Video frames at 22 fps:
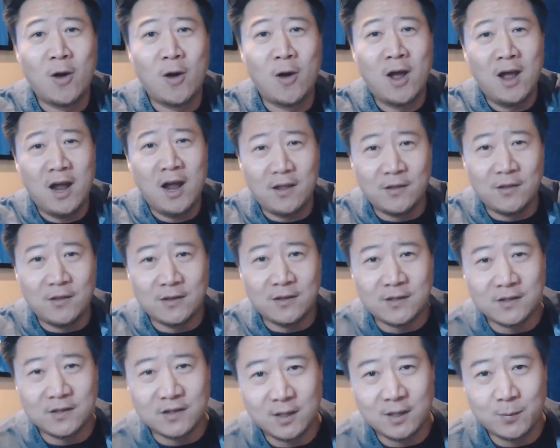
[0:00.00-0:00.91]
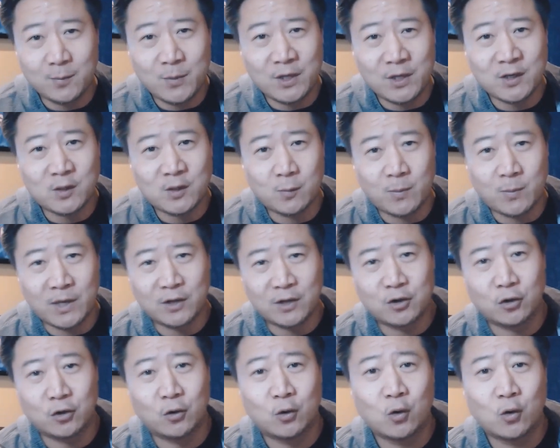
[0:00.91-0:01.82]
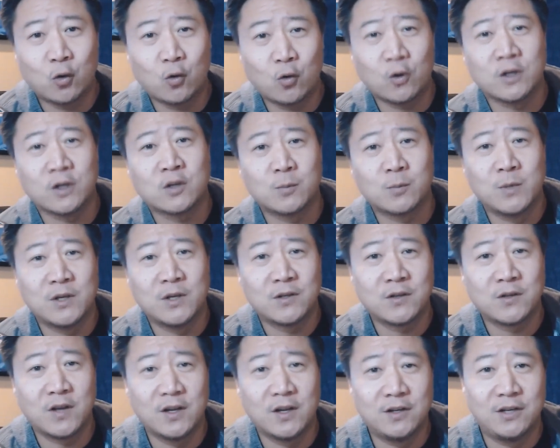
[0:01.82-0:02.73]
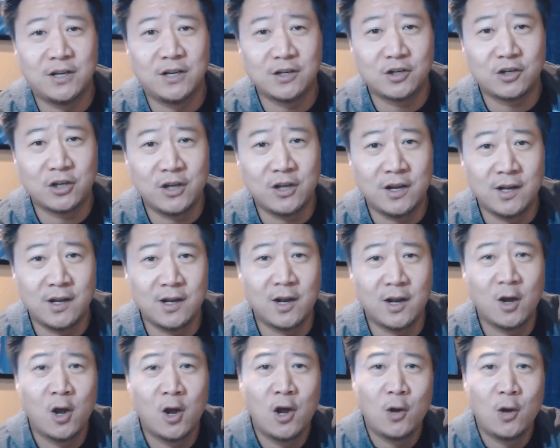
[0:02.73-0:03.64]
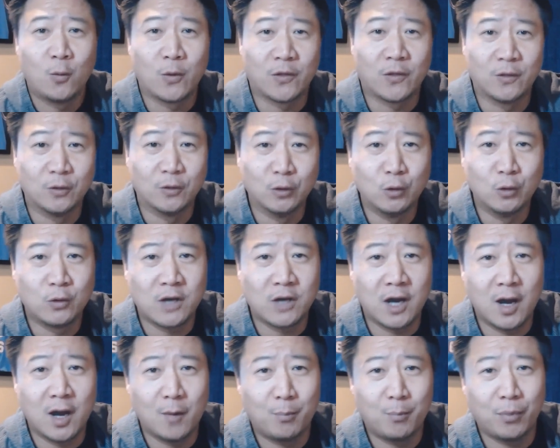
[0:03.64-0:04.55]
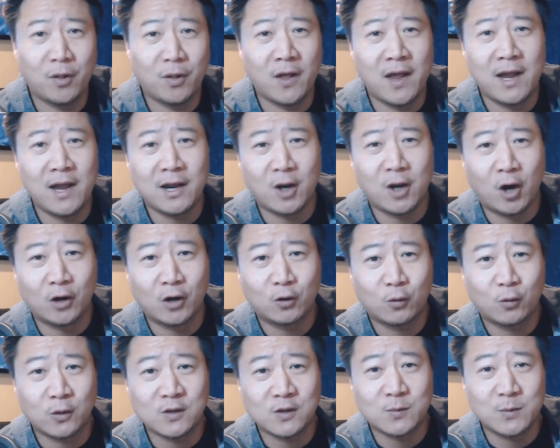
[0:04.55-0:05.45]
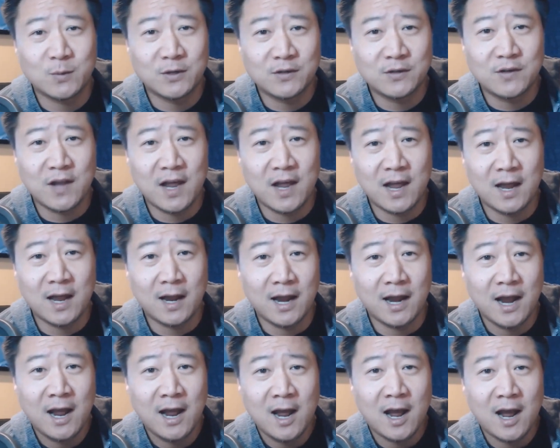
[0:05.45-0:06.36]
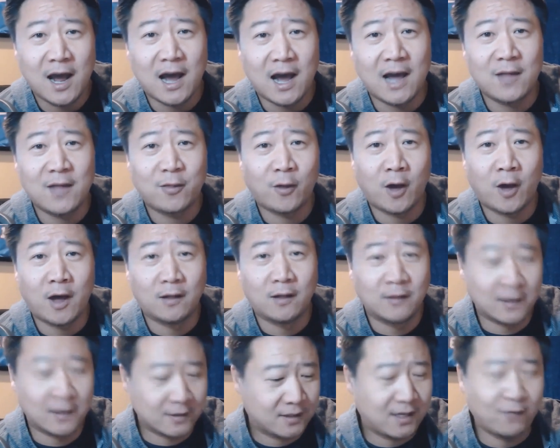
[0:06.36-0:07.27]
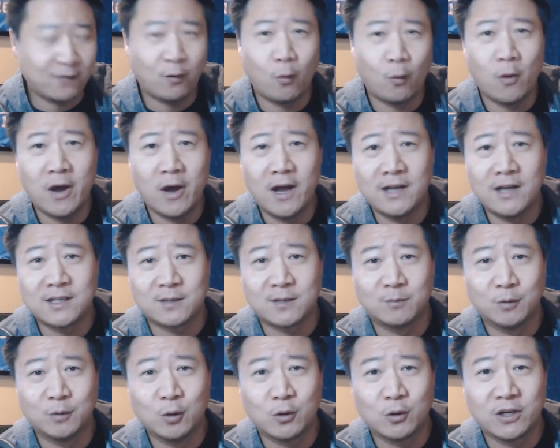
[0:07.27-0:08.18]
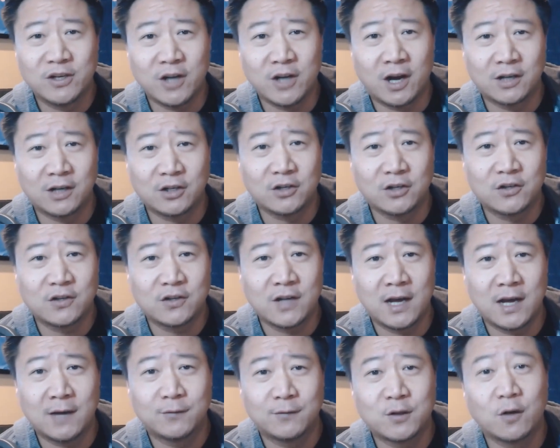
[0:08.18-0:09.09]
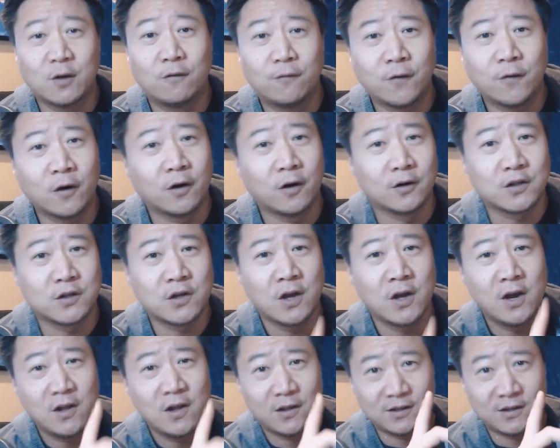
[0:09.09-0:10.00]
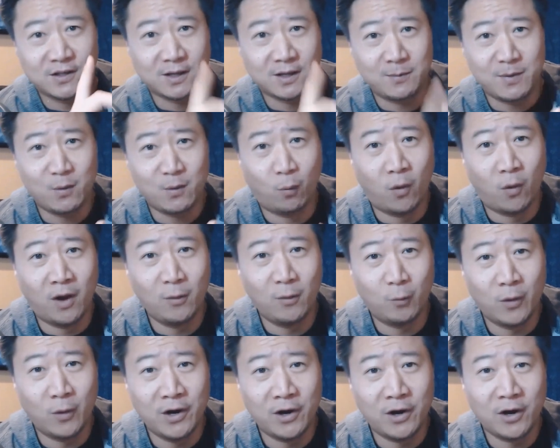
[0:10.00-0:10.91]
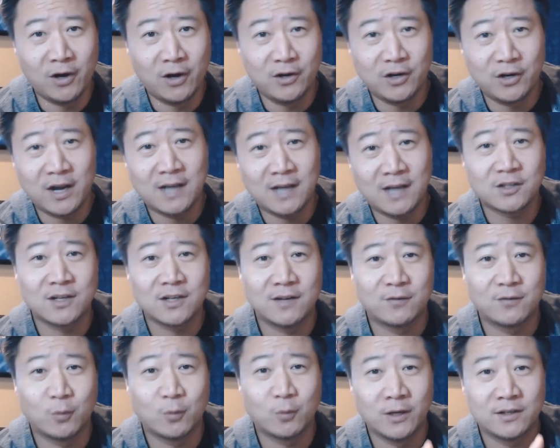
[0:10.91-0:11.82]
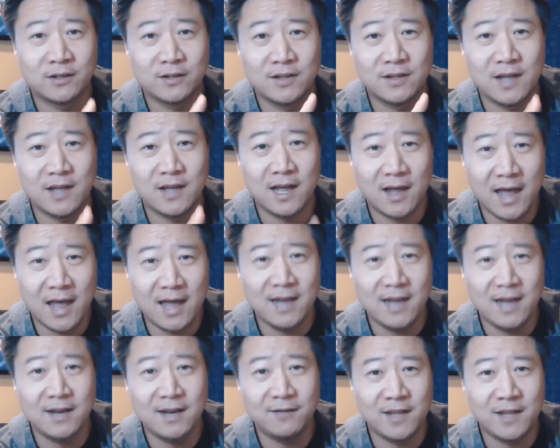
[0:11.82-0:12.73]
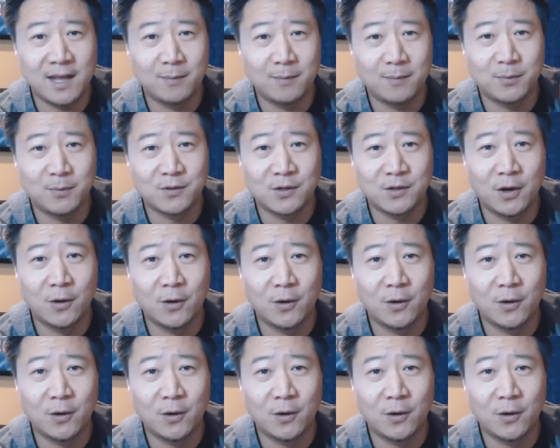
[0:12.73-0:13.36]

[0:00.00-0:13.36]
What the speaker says: And this is going to be a special Christmas edition with Luka playing on Christmas Day. I thought, let's give away some Luka Doncic stuff. So first, there's going to be one winner, and you guys are going to have to wait till the end of the episode